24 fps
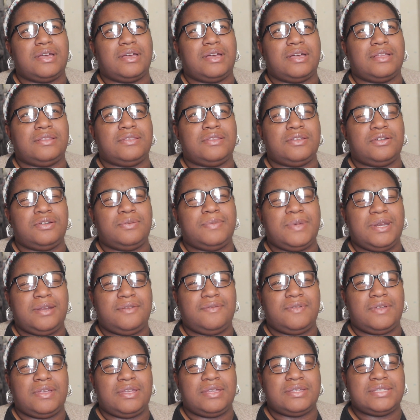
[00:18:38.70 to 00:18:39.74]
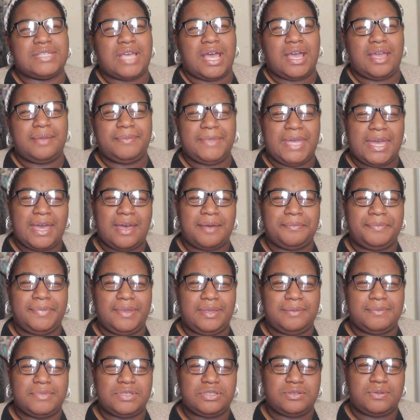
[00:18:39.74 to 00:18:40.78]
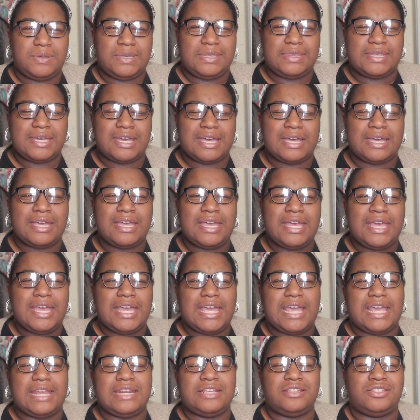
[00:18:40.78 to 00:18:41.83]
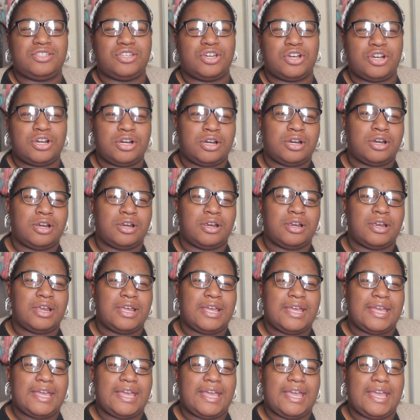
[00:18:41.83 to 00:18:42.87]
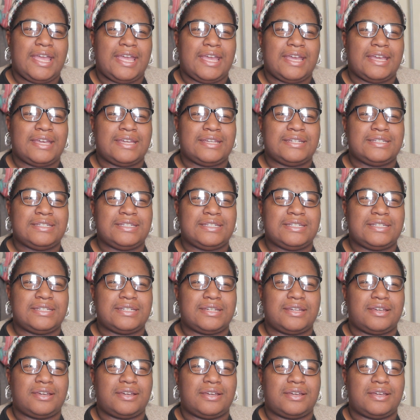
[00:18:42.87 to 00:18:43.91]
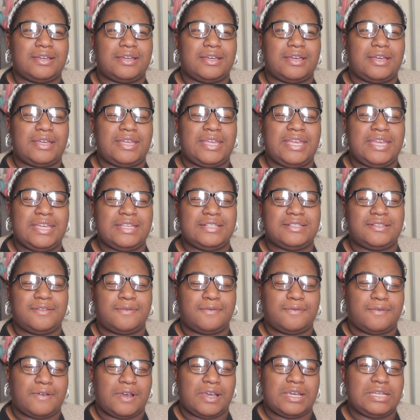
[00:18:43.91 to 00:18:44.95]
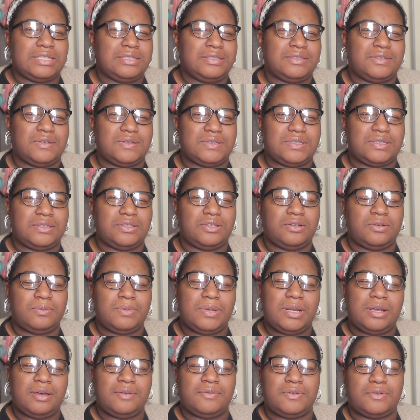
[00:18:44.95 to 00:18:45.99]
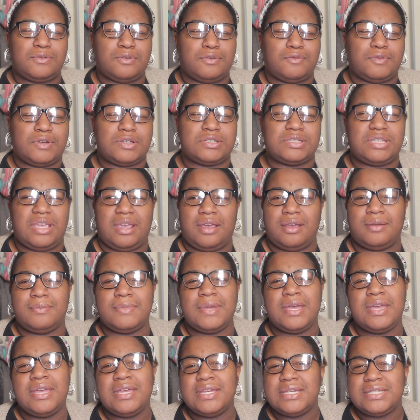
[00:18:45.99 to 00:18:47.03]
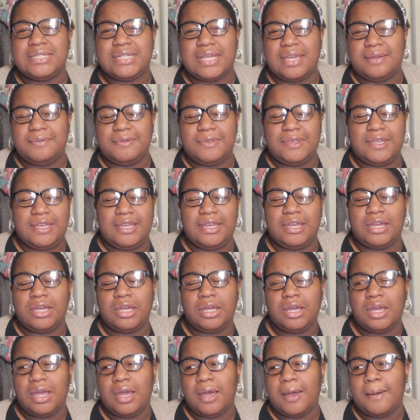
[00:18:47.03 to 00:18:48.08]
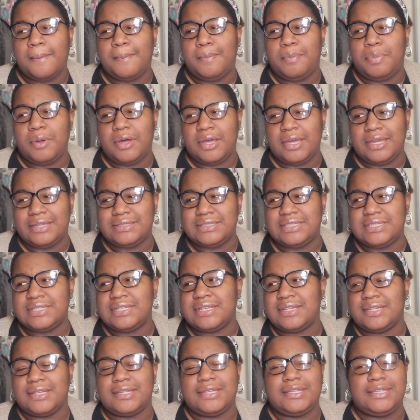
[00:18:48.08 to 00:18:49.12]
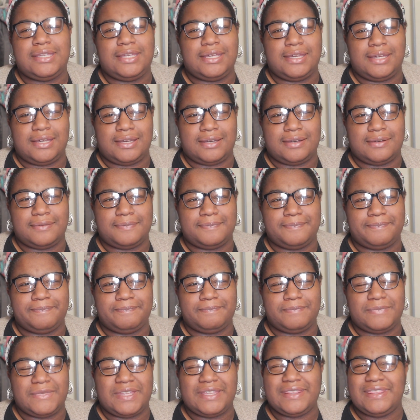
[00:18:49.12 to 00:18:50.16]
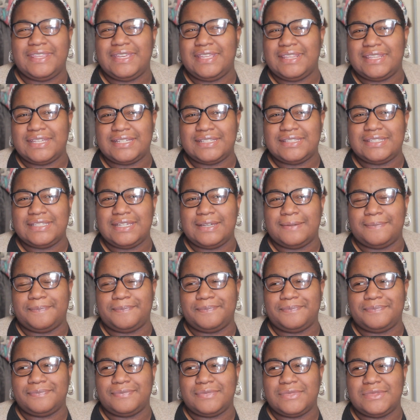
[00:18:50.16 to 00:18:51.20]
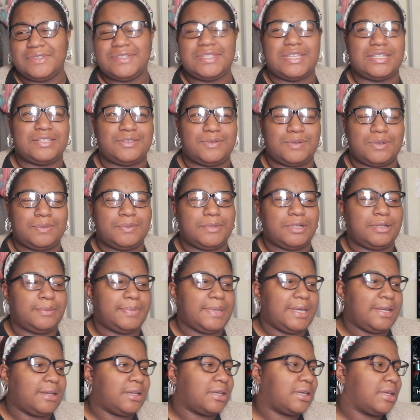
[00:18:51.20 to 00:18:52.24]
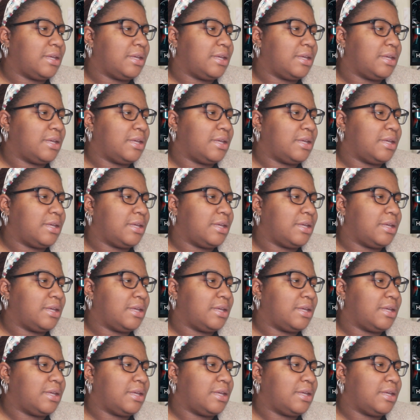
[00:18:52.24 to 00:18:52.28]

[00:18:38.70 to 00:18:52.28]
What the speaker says: a little bit of a time gap in between that, and it's her and his friend, so it's a little bit of a reverse harem type thing. But yeah, I think that's it. That's what I'm gonna pick,